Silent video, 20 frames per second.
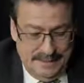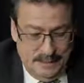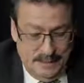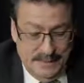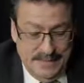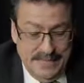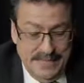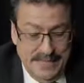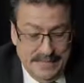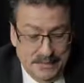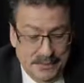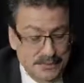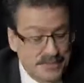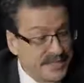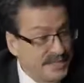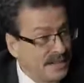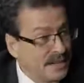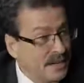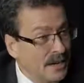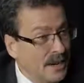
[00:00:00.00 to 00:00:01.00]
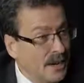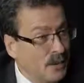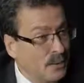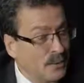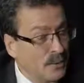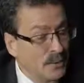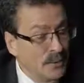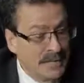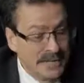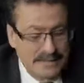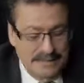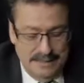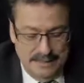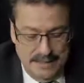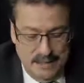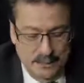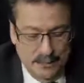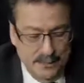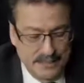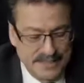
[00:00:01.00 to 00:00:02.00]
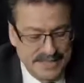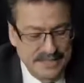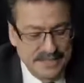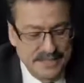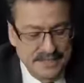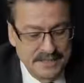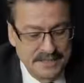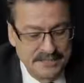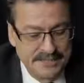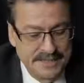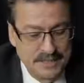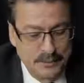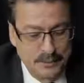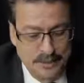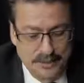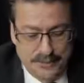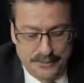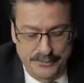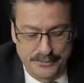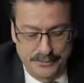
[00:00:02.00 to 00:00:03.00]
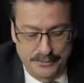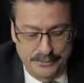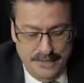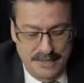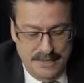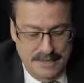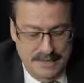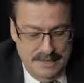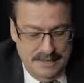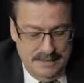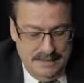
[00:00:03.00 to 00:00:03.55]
We had to check how sensitive it was for